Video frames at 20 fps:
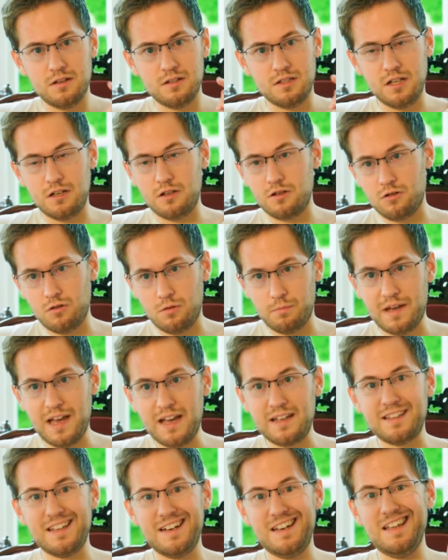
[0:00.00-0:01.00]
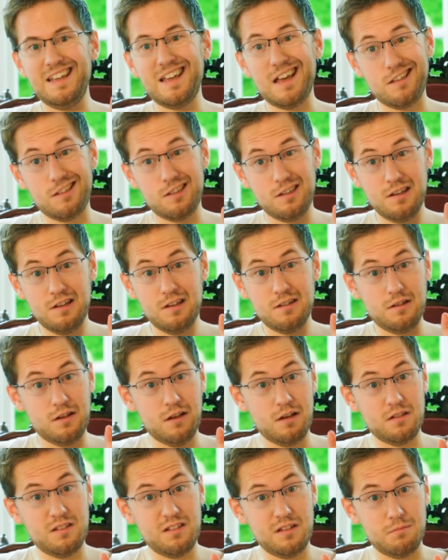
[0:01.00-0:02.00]
digital back that he has
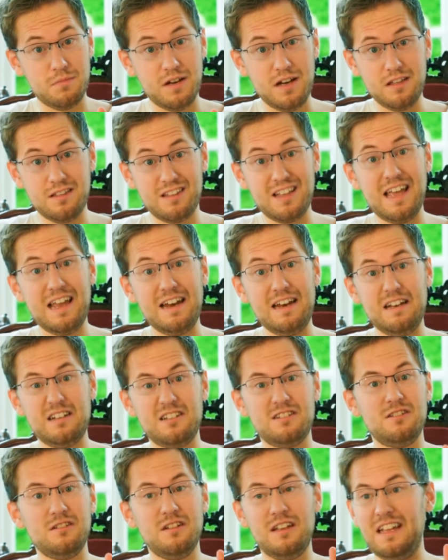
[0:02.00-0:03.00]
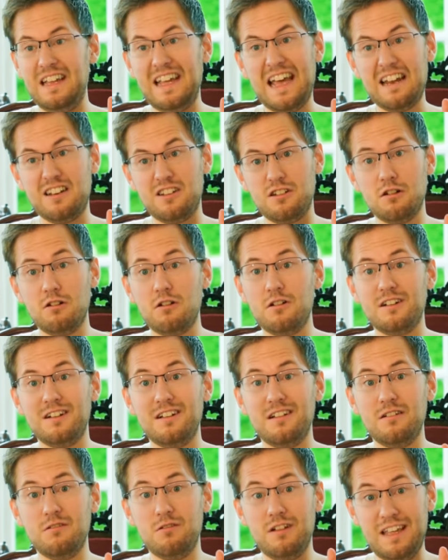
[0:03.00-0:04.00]
customized and it he had turned
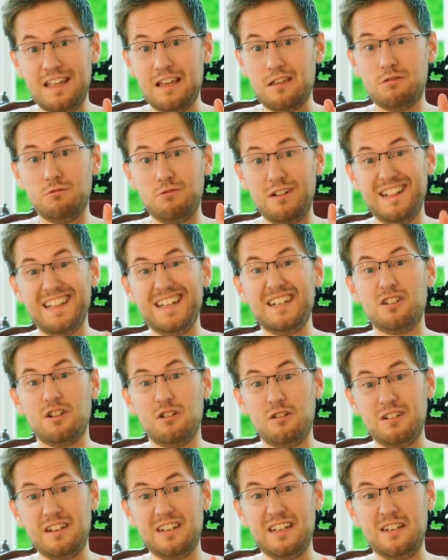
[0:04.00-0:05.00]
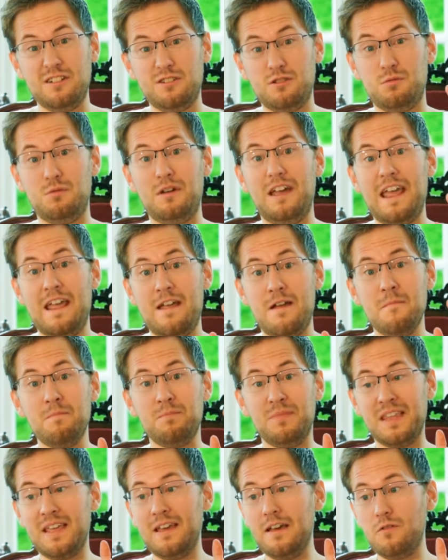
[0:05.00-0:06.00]
he has really turned it into a
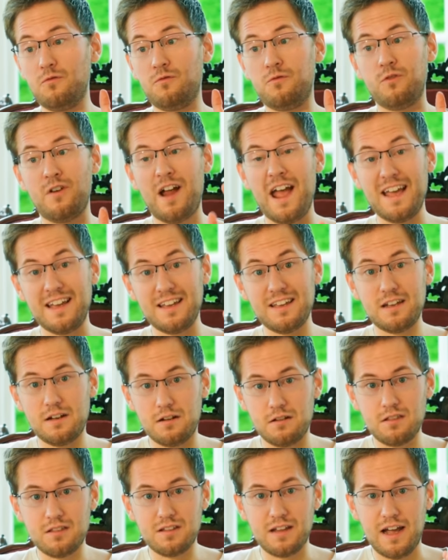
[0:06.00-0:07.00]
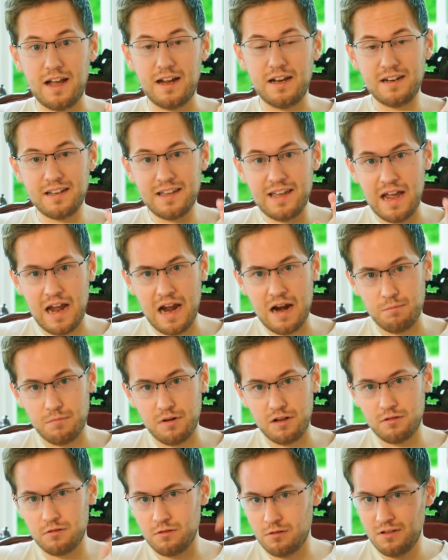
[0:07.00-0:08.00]
Frankenstein
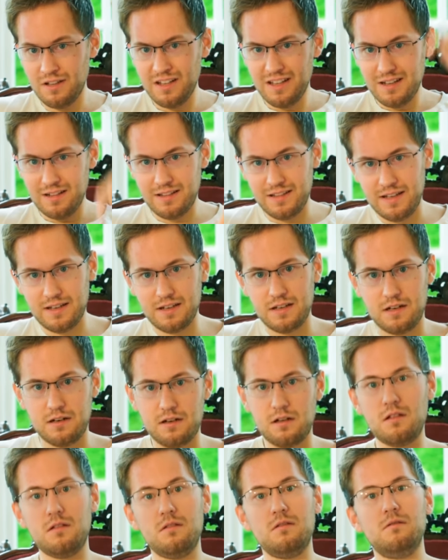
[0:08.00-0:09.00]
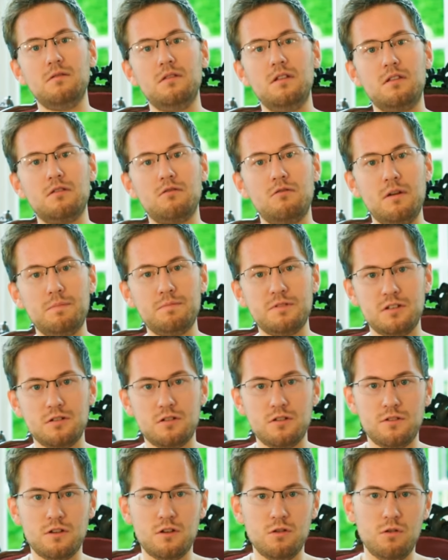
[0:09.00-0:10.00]
camera so link in the description
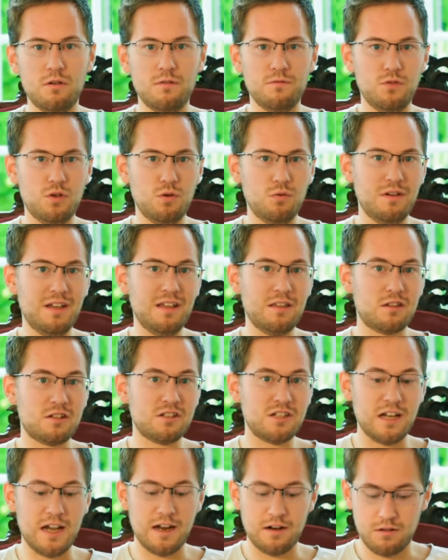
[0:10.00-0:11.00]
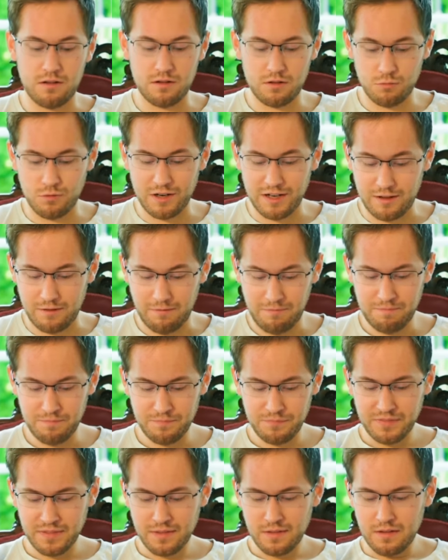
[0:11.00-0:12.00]
to go and view his channel as well.
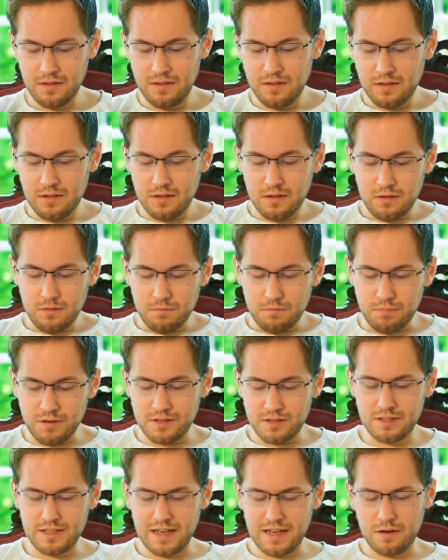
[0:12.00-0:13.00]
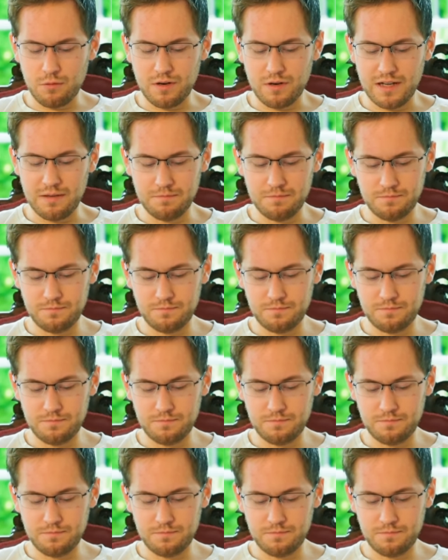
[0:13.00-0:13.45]
But anyway,